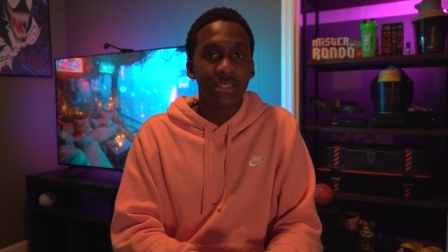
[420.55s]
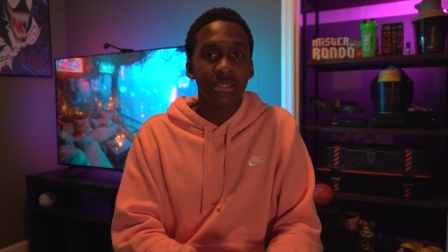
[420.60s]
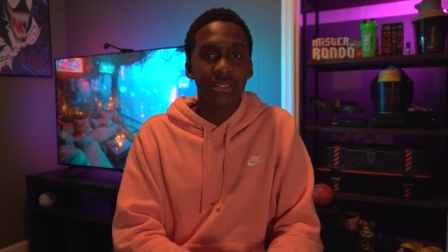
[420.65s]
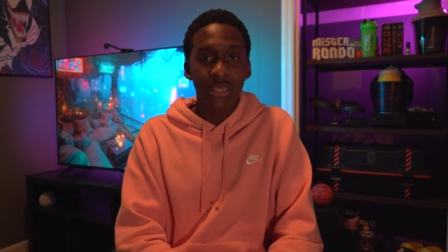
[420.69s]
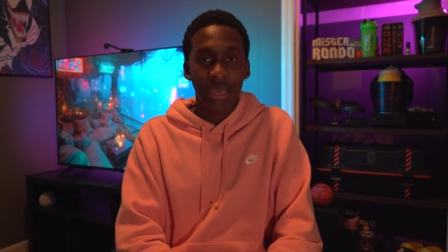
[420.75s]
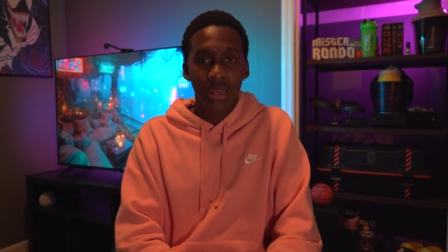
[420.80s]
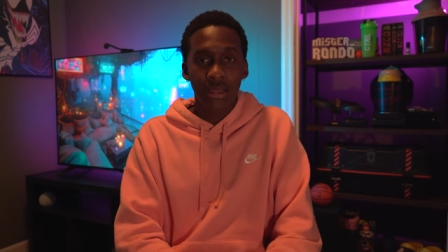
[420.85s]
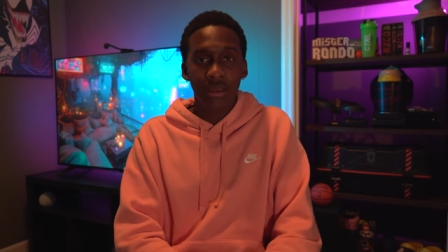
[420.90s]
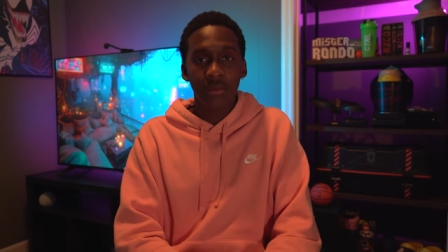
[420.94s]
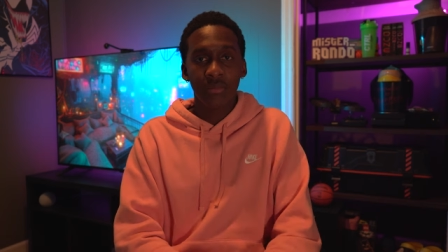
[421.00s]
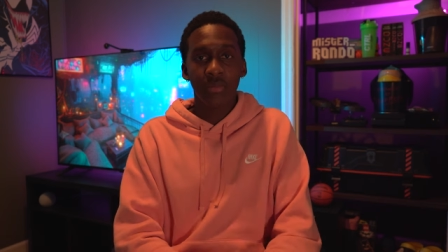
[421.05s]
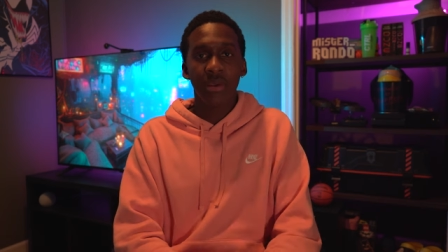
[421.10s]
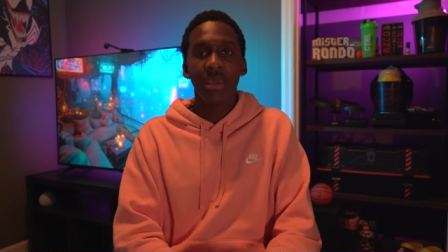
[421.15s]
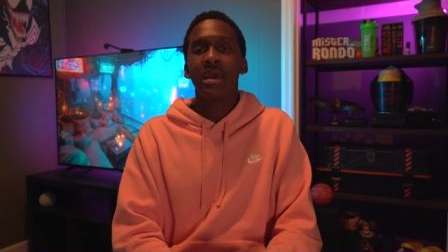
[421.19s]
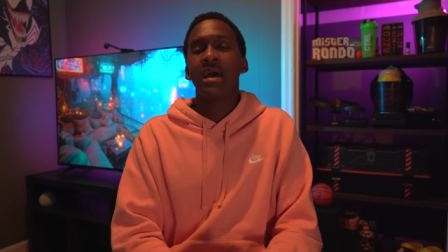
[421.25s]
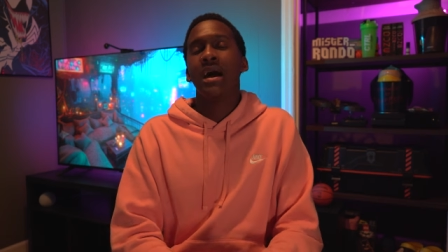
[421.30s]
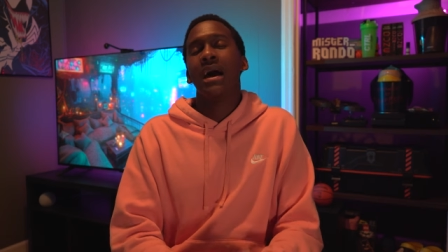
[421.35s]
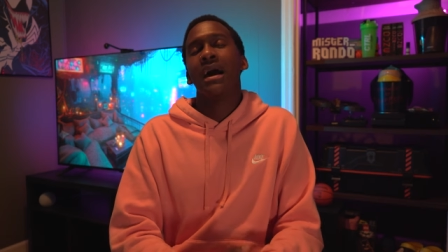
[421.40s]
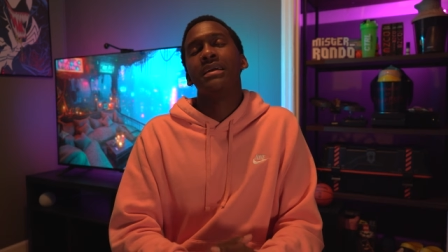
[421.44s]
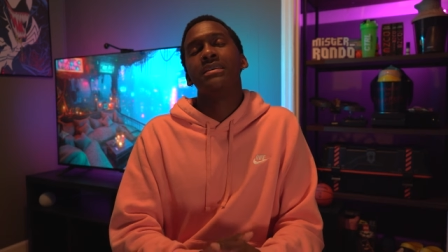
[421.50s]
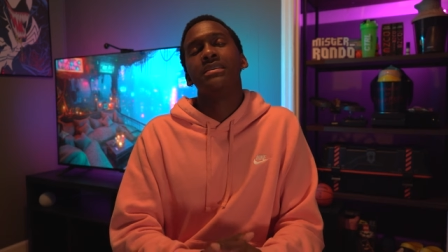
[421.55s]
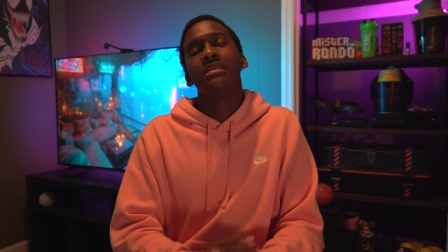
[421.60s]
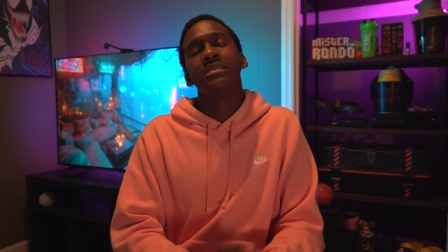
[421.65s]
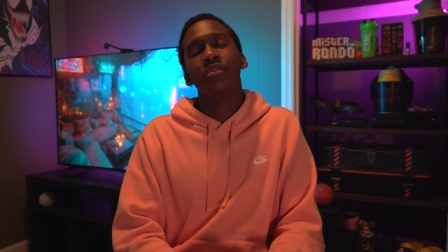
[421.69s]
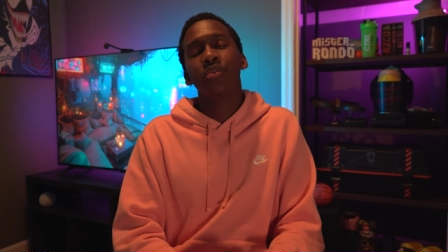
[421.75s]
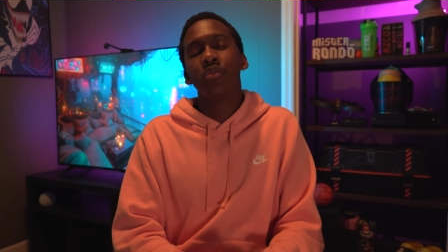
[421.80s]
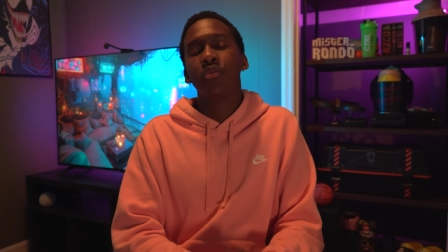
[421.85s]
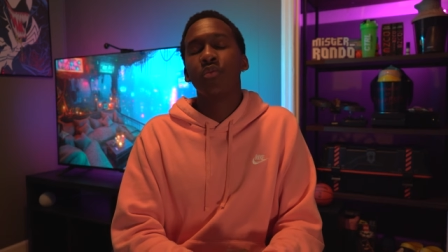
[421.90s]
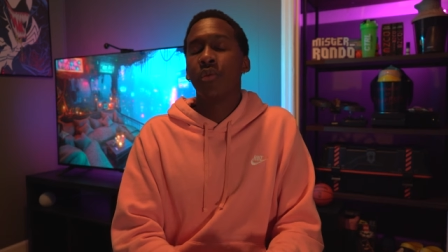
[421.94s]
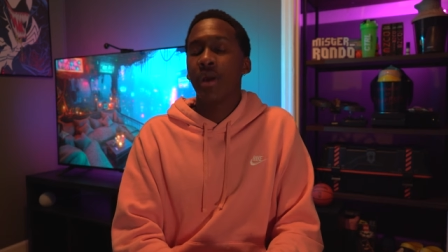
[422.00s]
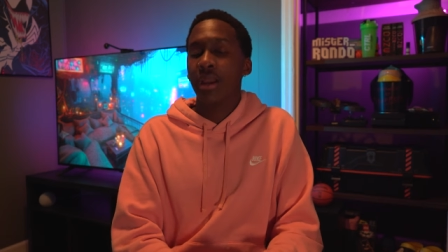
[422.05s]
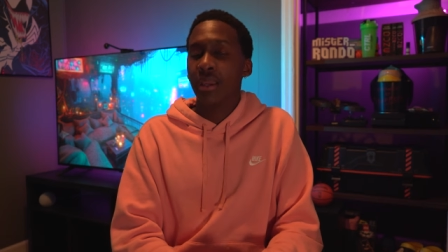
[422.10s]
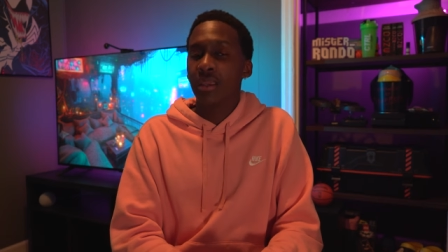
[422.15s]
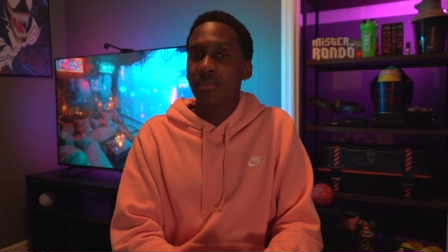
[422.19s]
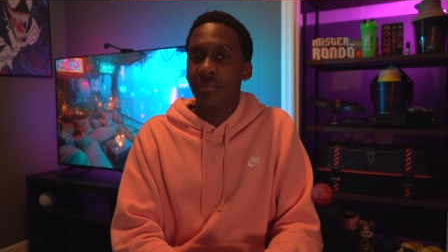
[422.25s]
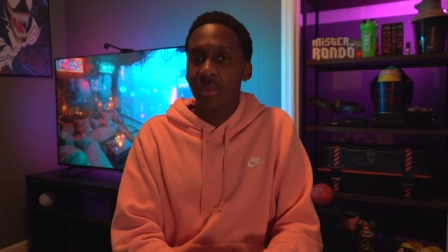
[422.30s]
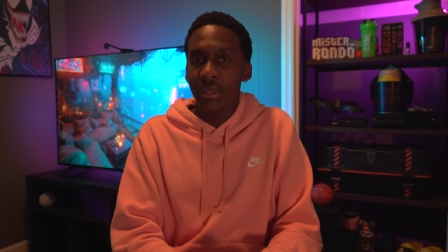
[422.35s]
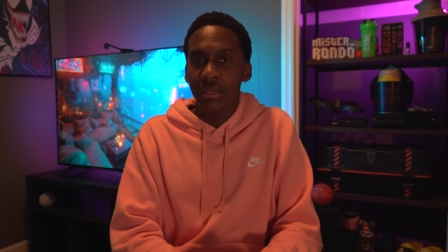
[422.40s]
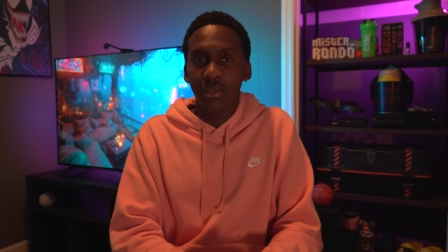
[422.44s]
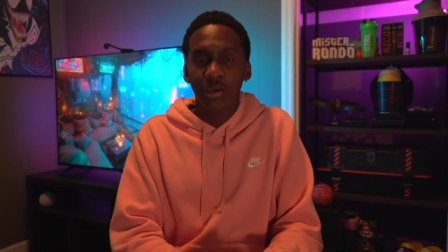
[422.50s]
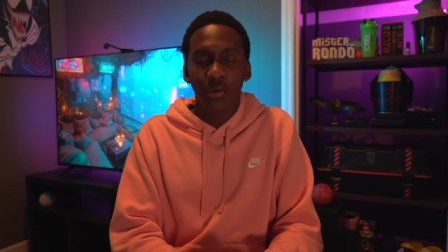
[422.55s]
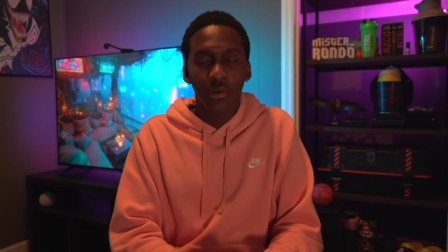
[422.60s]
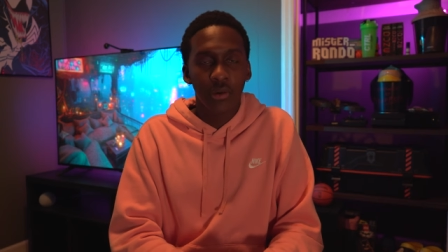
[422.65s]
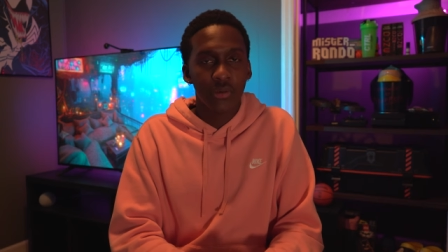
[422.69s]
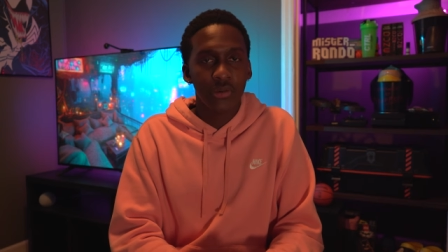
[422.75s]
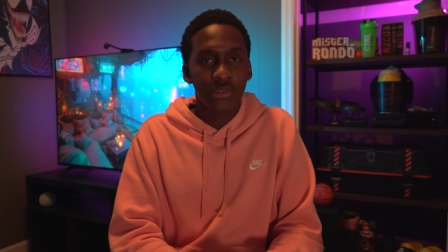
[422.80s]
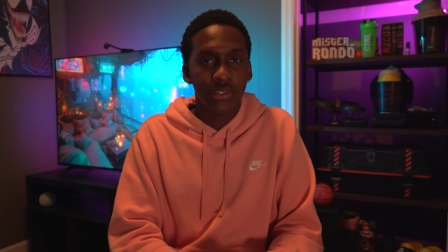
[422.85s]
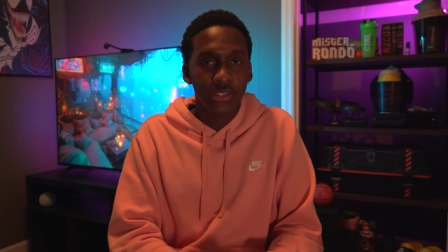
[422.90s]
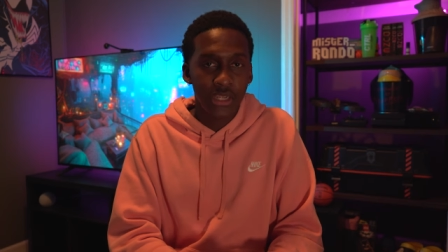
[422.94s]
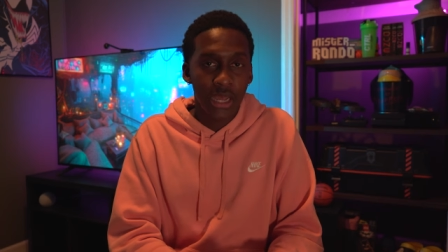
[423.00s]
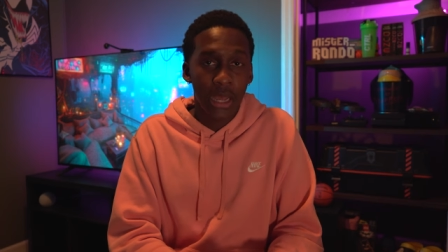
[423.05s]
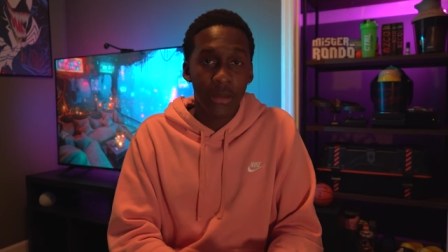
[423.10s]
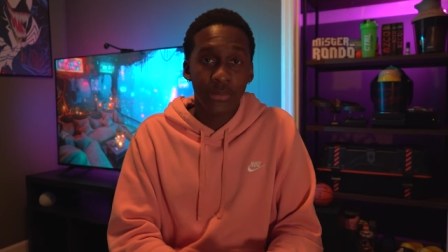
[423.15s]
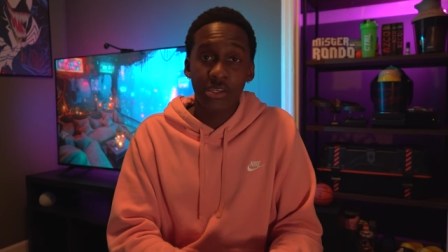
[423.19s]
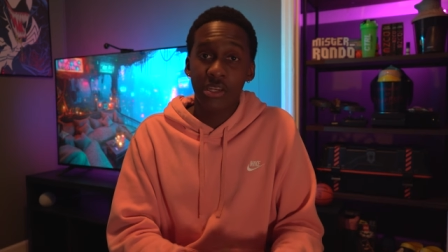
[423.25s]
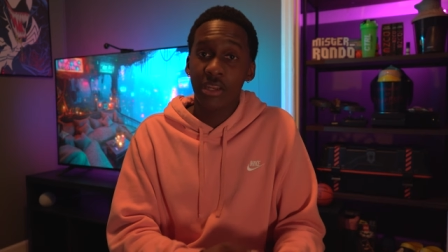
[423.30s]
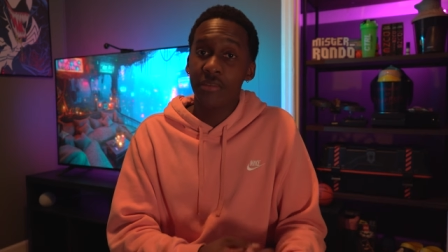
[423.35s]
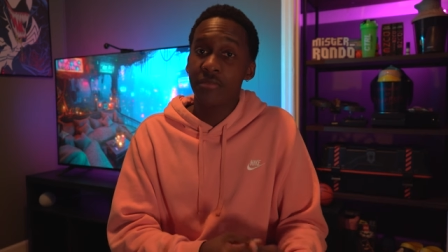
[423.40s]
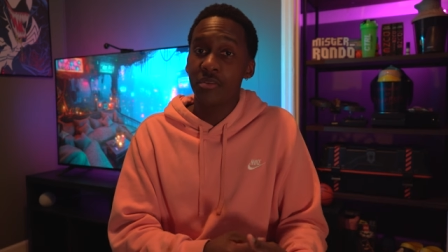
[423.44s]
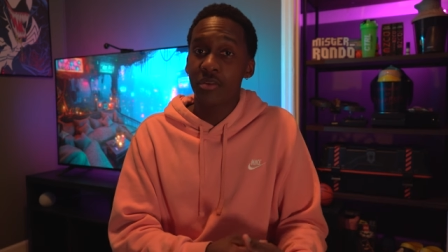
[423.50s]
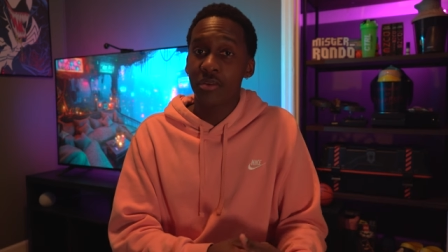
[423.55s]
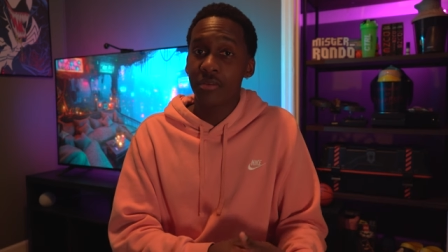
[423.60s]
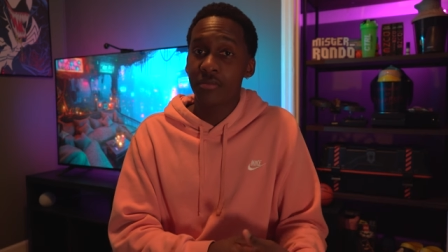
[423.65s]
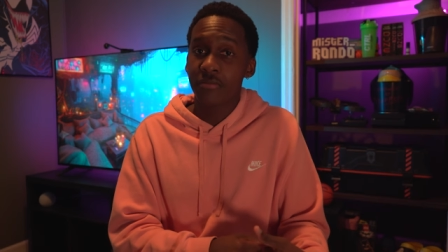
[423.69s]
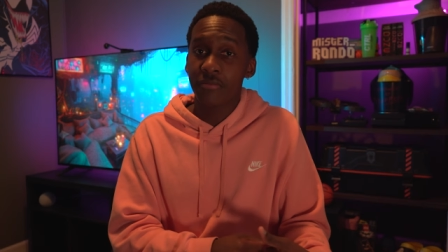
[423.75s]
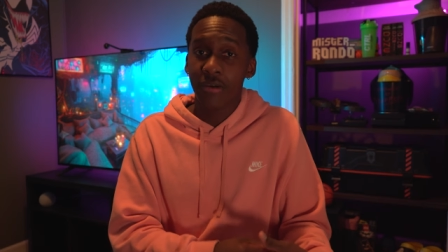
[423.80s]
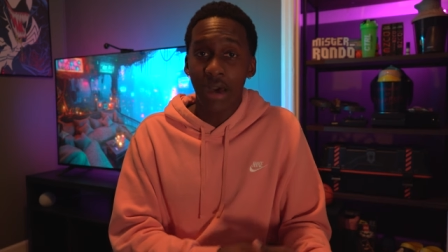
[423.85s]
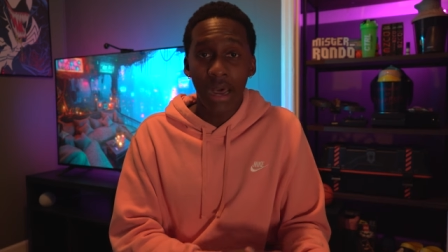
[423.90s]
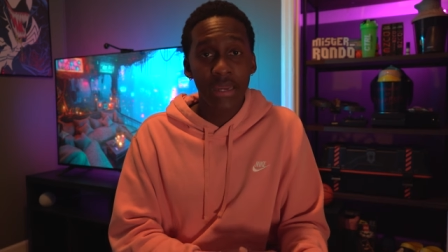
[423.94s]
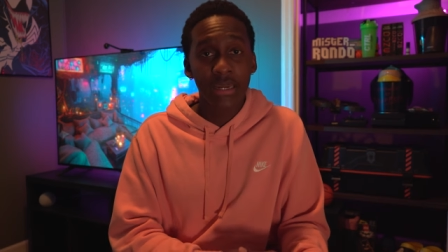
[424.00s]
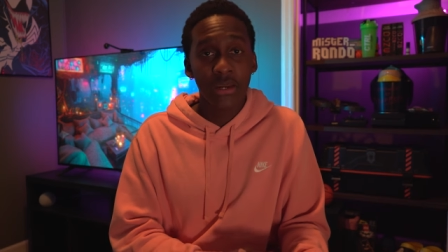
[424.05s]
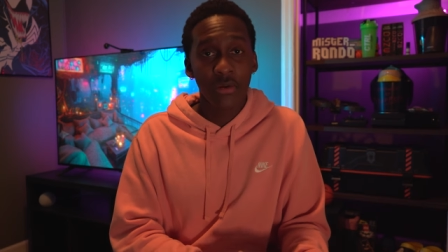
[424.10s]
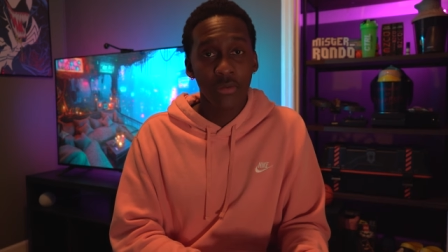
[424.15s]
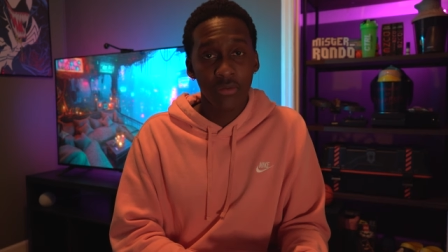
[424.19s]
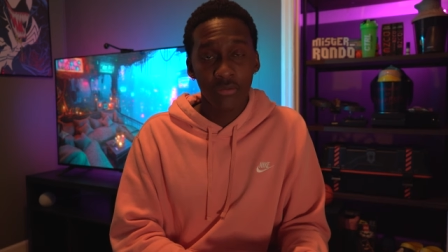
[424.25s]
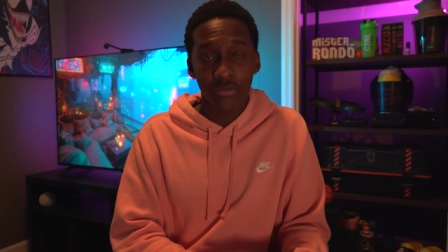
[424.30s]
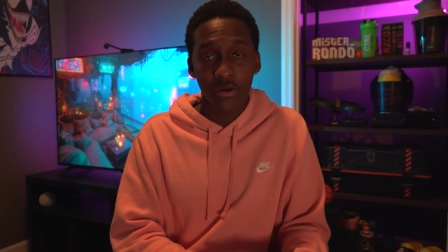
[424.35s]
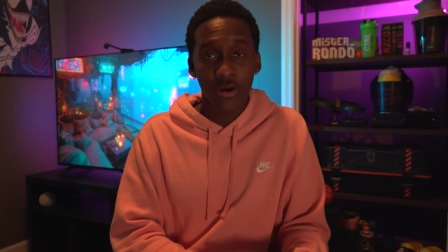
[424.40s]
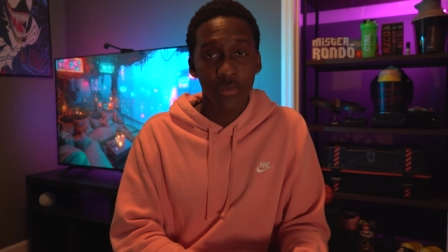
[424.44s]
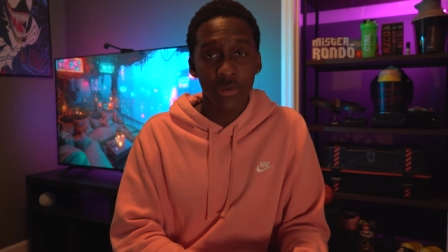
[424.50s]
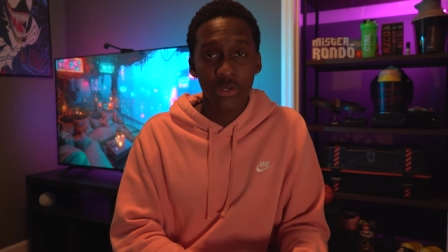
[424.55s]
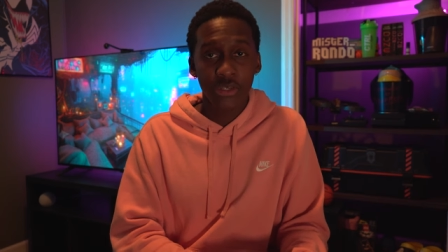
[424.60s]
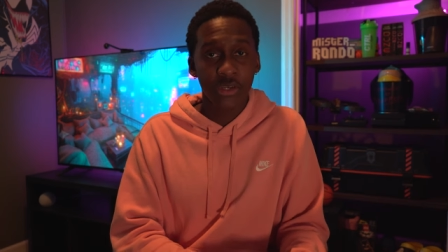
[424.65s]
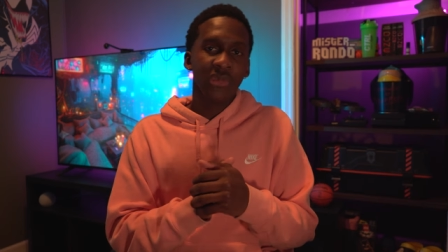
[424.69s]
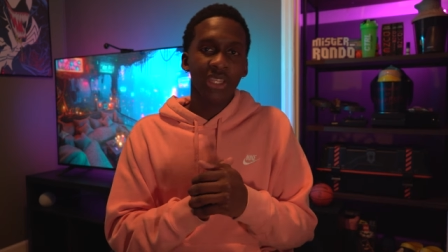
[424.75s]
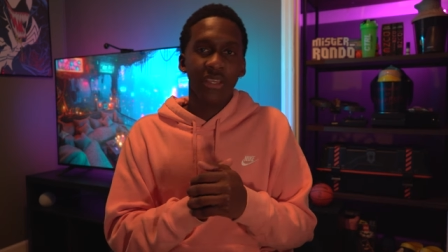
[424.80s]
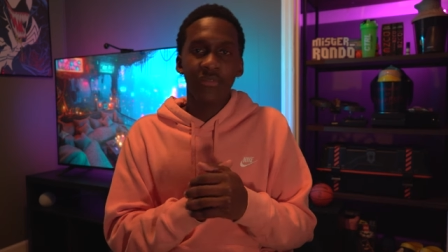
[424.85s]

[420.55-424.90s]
setup, I do recommend going with this option if you can find it refurbished.